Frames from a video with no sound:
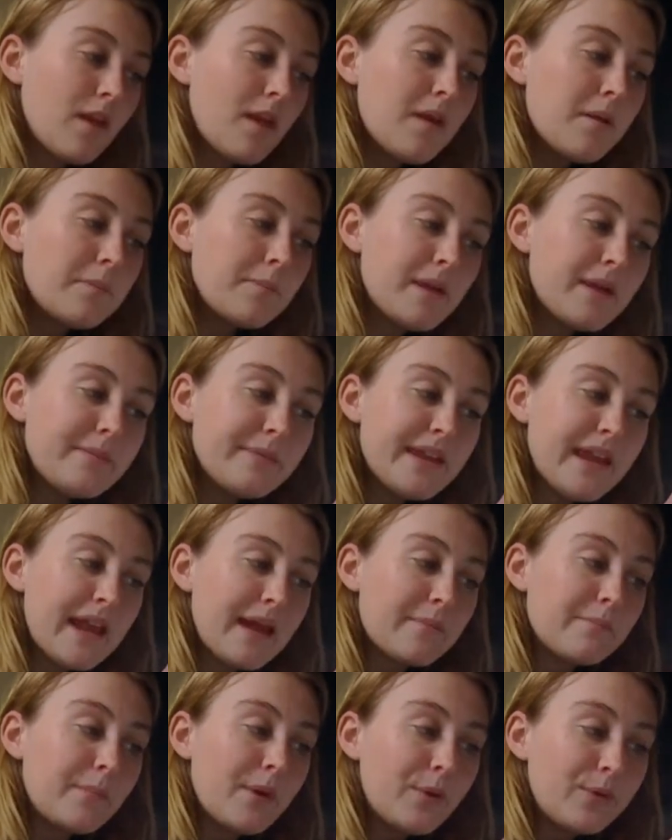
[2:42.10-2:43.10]
"Maybe
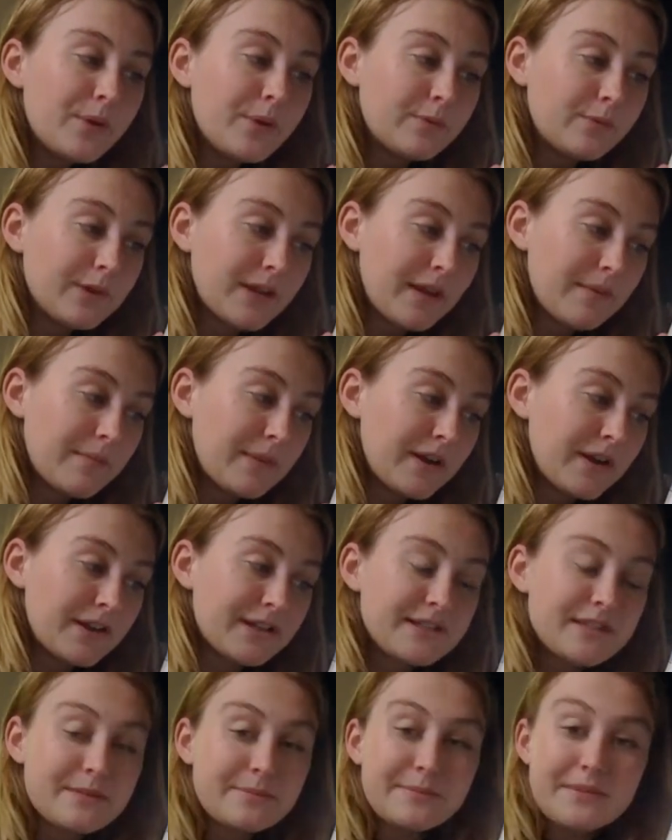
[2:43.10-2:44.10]
Aunt Mona will get
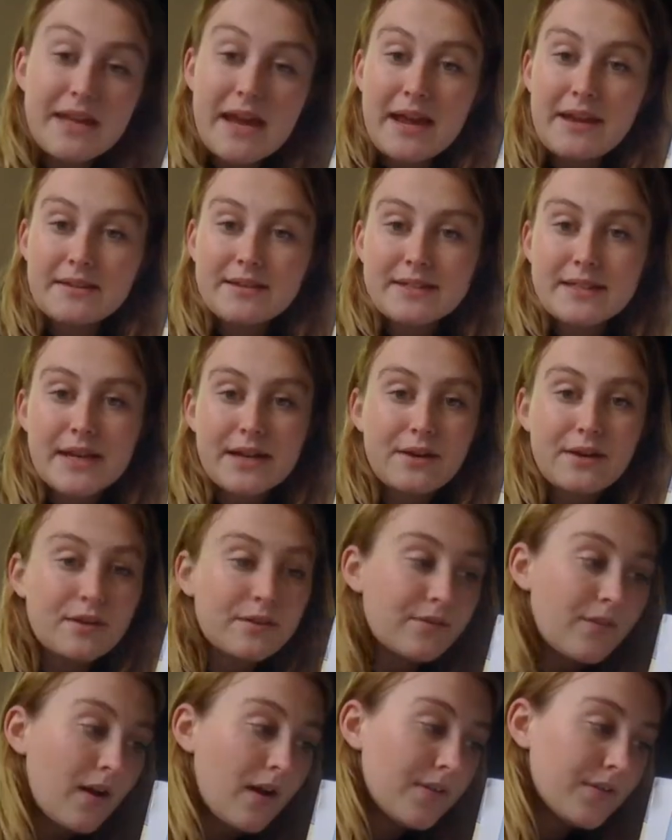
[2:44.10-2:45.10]
married someday," said her
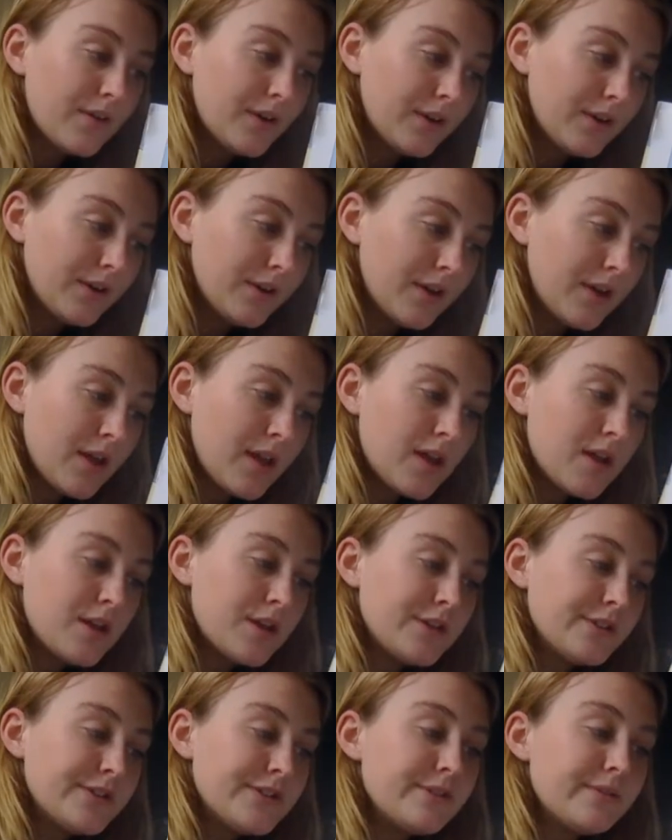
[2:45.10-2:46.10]
father.
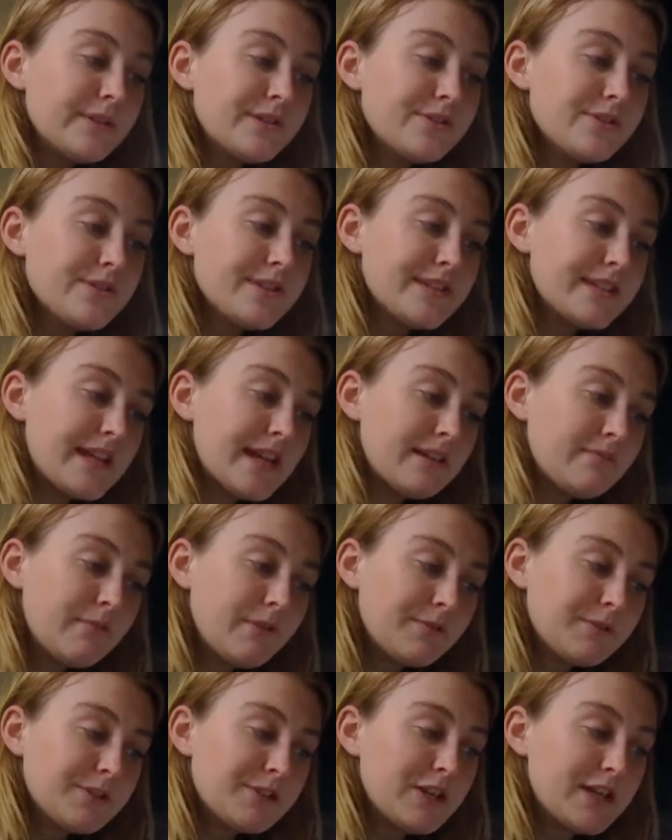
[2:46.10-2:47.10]
"Do you understand what
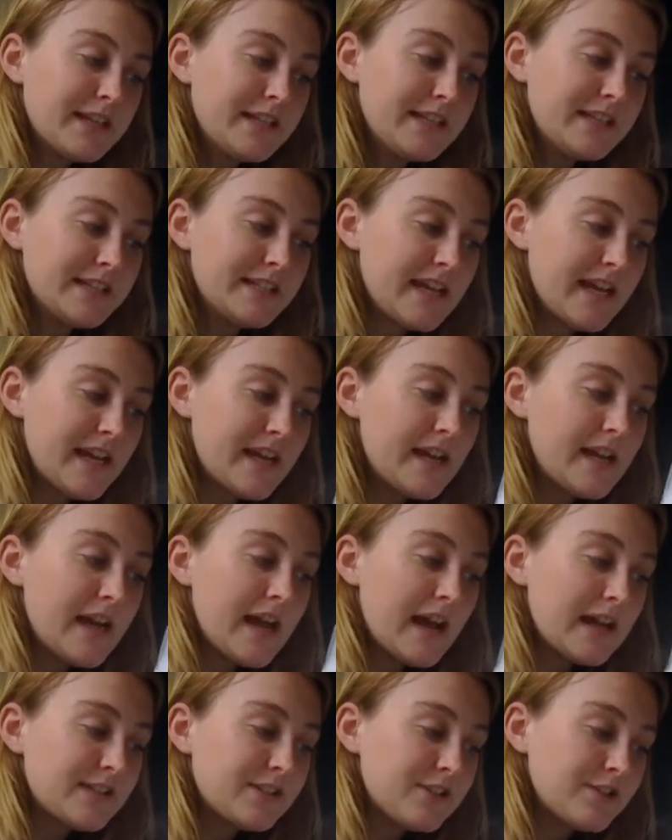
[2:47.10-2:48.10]
we're trying to say?"
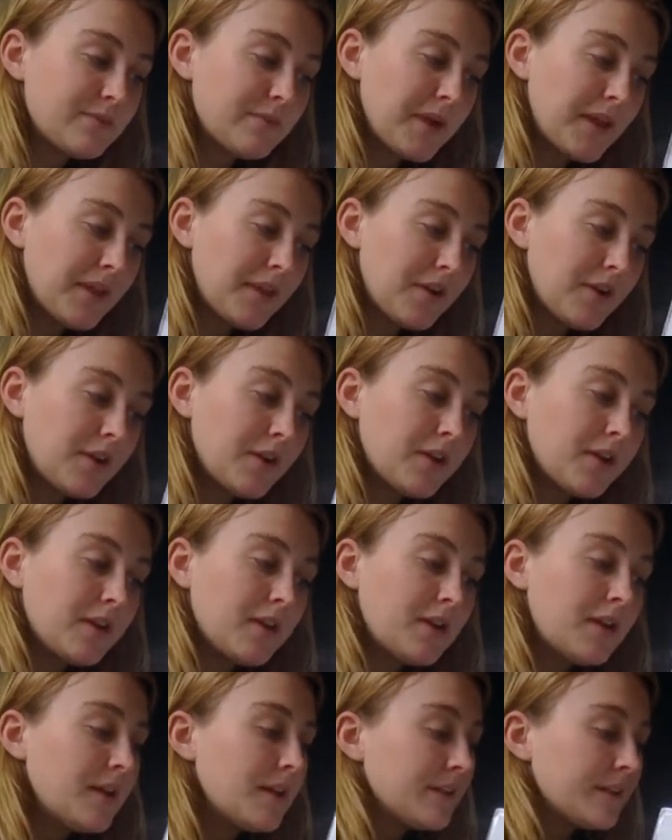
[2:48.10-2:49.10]
asked her mother.
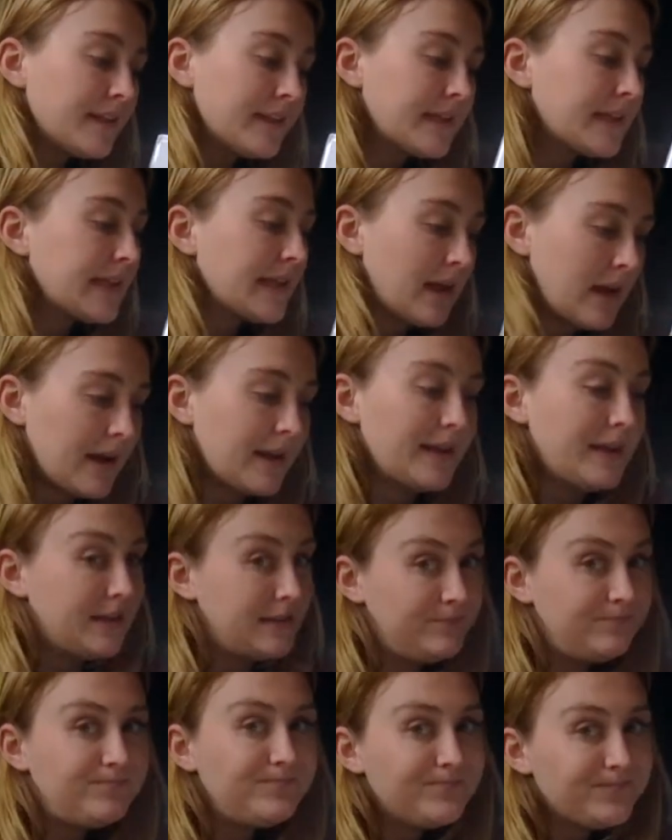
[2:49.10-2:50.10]
Lilly
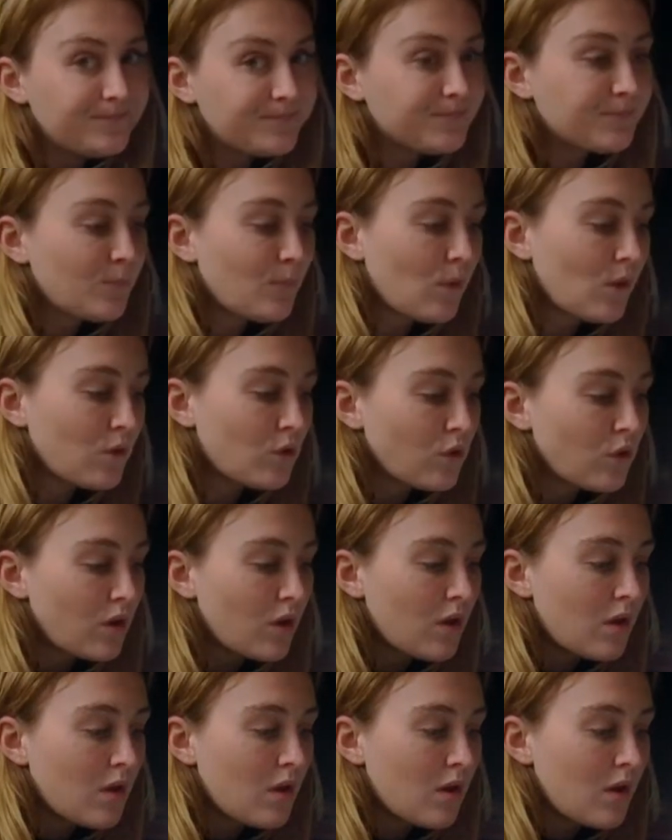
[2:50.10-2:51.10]
nodded.
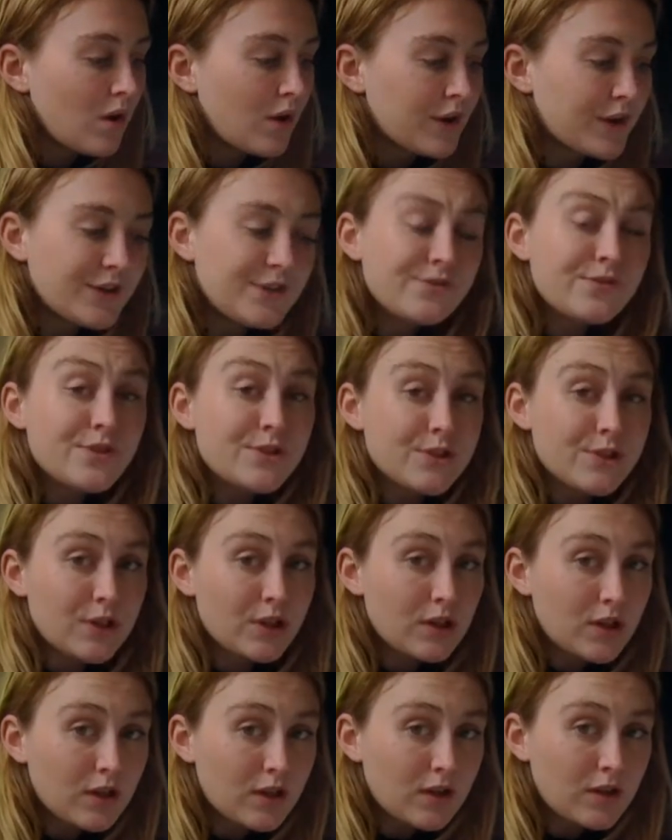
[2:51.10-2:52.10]
"Are you
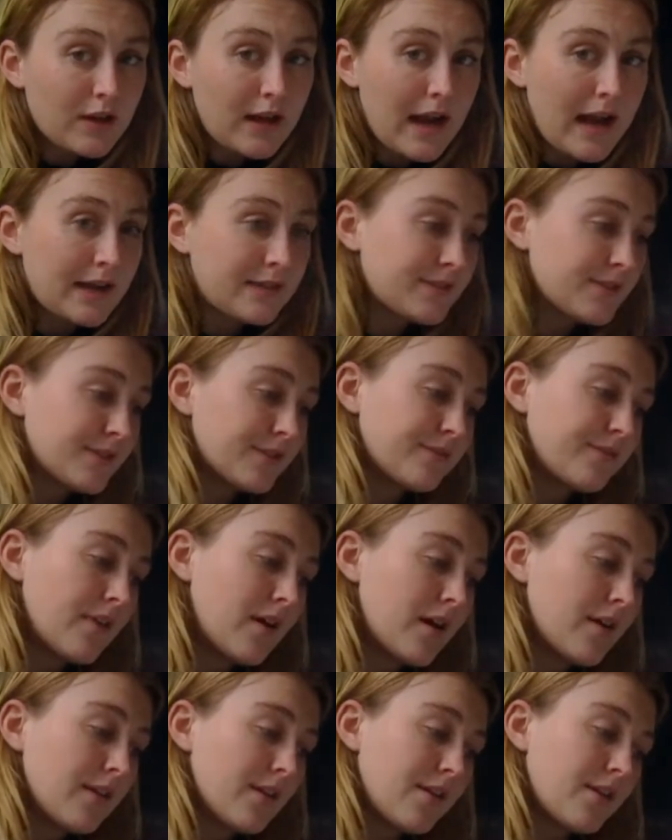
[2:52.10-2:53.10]
sure?" asked her
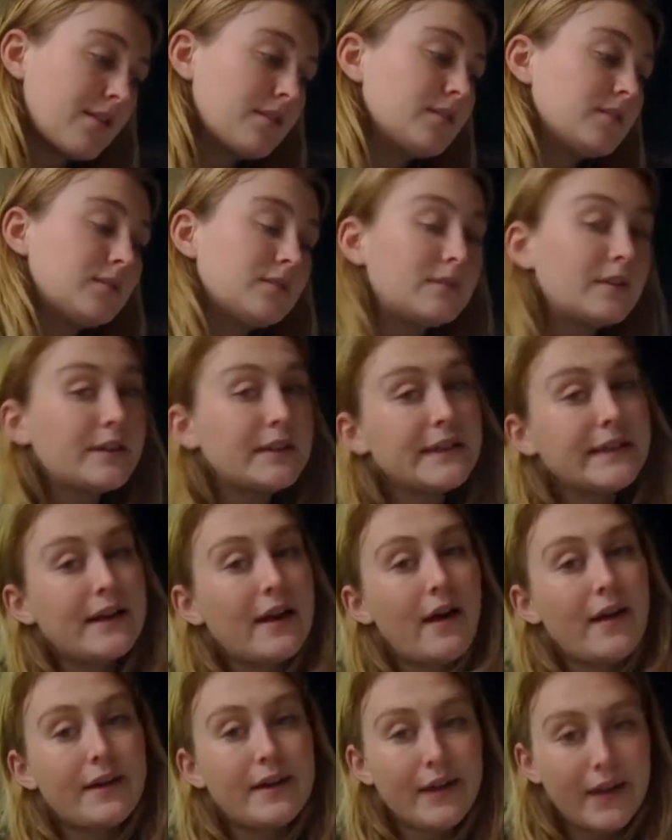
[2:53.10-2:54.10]
father. Lilly
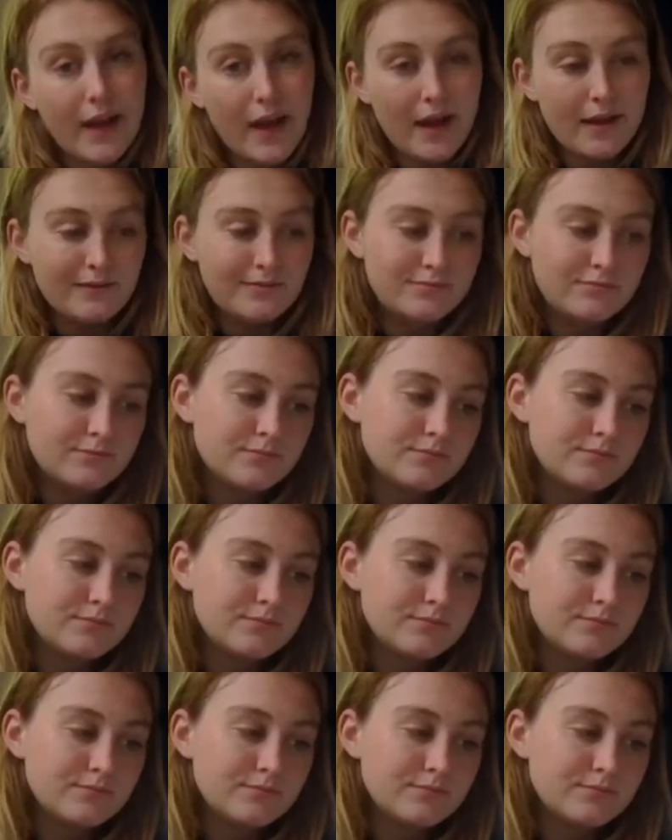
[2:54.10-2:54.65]
nodded again.